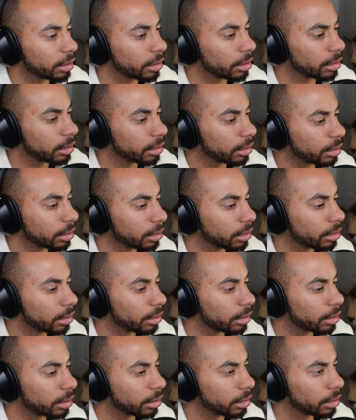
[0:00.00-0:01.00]

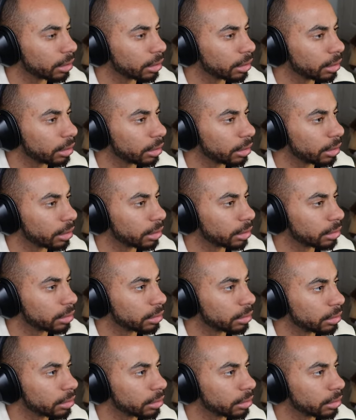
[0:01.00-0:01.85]
[no speech]